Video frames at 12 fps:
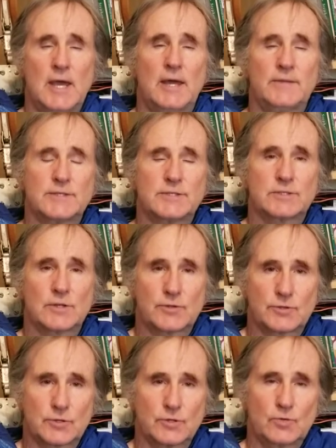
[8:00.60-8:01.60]
And this is the
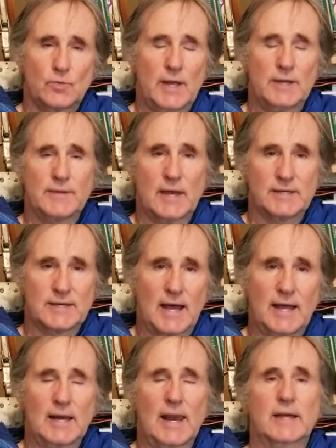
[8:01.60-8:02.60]
third way in that
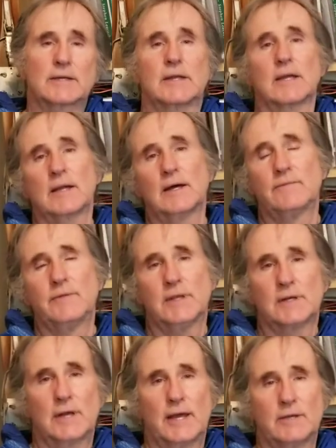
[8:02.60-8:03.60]
dialectic of the
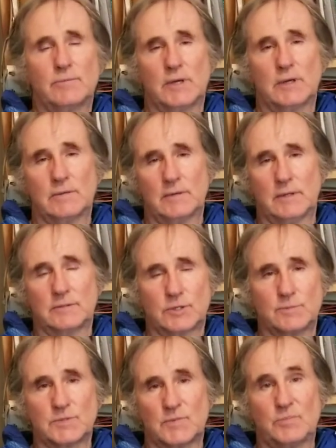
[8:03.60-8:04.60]
Enlightenment in
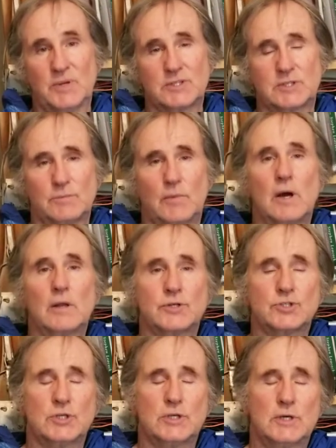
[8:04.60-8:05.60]
terms of
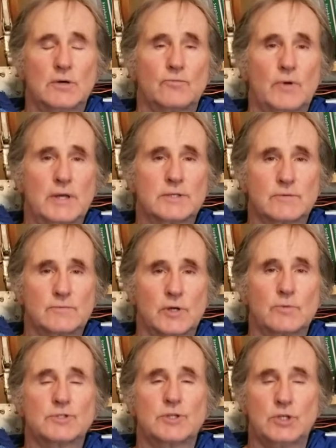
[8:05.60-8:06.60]
epistemology of ways of knowing,
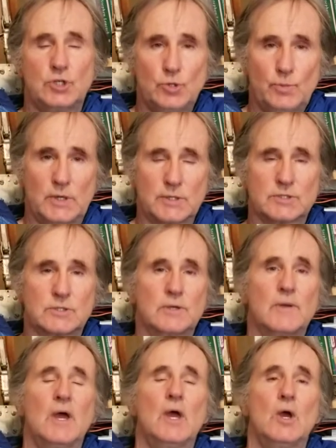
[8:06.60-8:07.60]
which is the humanist
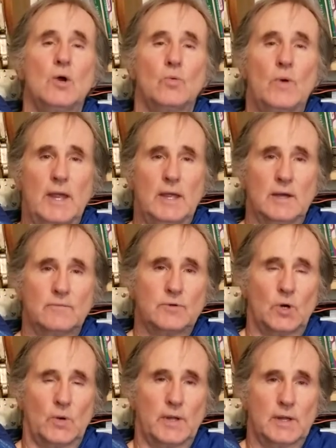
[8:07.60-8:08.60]
way of
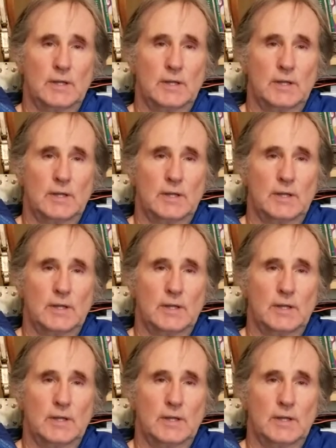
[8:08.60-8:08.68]
knowing.